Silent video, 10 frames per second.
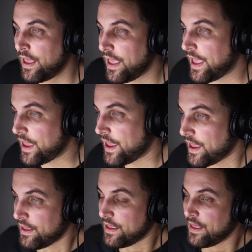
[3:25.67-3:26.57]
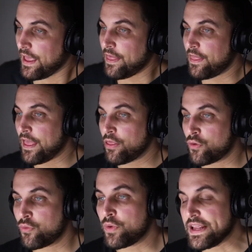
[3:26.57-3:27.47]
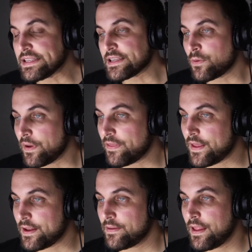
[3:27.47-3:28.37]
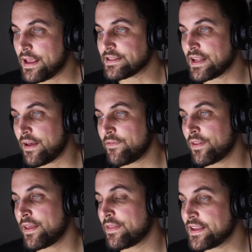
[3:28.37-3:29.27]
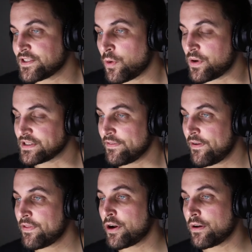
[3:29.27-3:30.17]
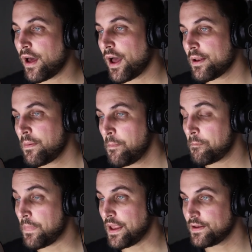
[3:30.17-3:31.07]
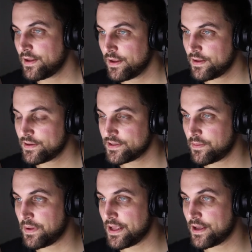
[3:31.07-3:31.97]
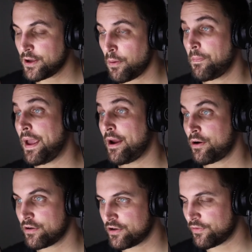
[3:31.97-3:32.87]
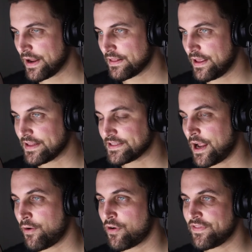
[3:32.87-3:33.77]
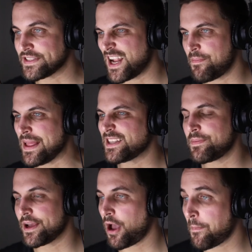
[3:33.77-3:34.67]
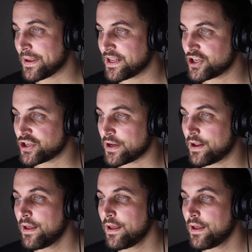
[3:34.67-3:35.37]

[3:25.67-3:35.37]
And and and the reason with it is that I feel like these scores, even if they're not meant to be compared directly, it's not or if it's not meant to be a competition,